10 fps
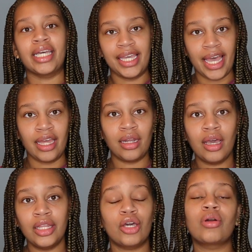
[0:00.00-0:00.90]
again.
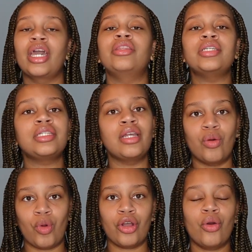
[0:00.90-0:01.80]
Like, okay, this
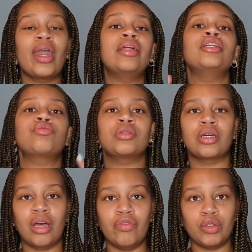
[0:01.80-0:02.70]
didn't work. Okay, this was
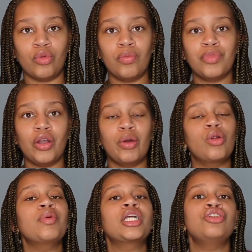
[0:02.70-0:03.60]
uncomfortable. All right,
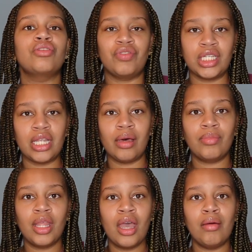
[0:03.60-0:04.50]
what are we going to do to fix that?
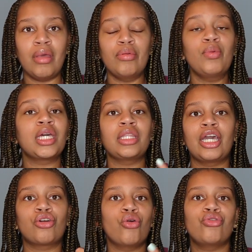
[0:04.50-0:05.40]
Maybe we can
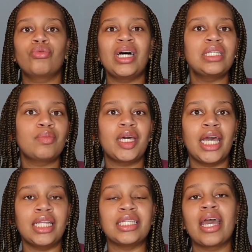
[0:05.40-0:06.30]
like go through lesson
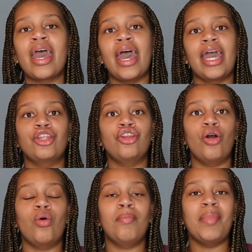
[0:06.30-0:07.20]
plans and, you
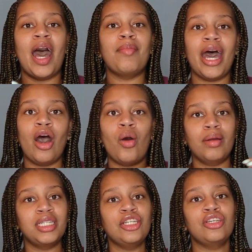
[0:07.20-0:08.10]
know, map out,
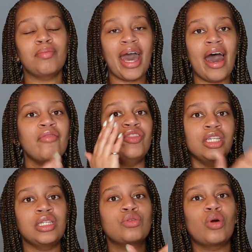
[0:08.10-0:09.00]
I'm teaching math.
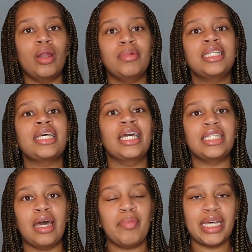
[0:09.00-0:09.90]
This is what I'm going to say
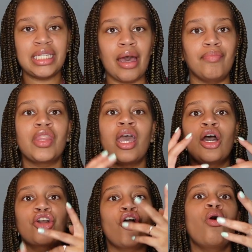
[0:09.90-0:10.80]
step by step.
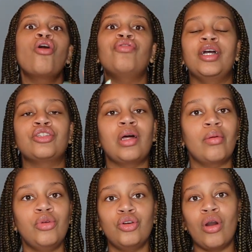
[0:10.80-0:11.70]
Go over it so that
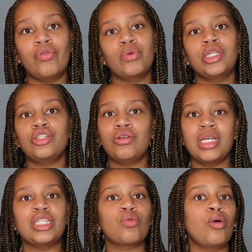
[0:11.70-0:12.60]
way when you go over it with the
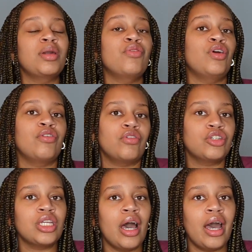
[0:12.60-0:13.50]
students, it won't be the very
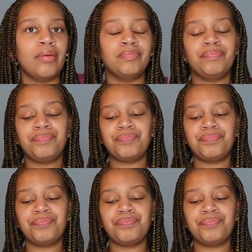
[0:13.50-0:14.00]
first time.